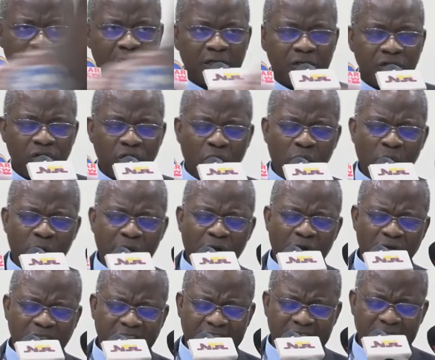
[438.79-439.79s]
though we
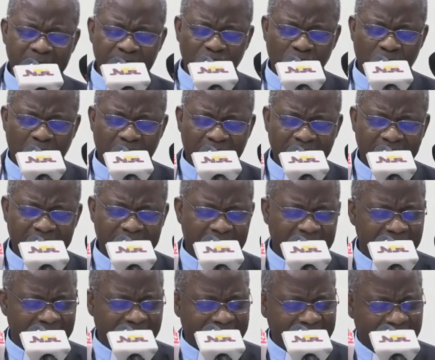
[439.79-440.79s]
all seem to agree that
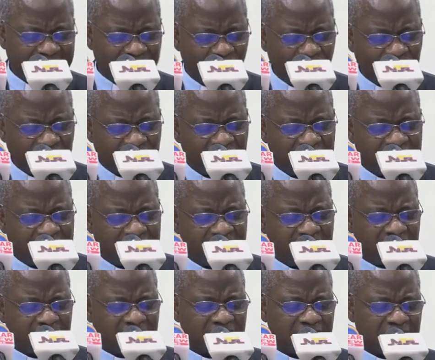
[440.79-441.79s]
there is an
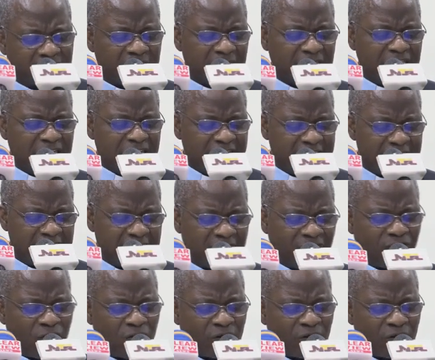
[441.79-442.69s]
urgent need for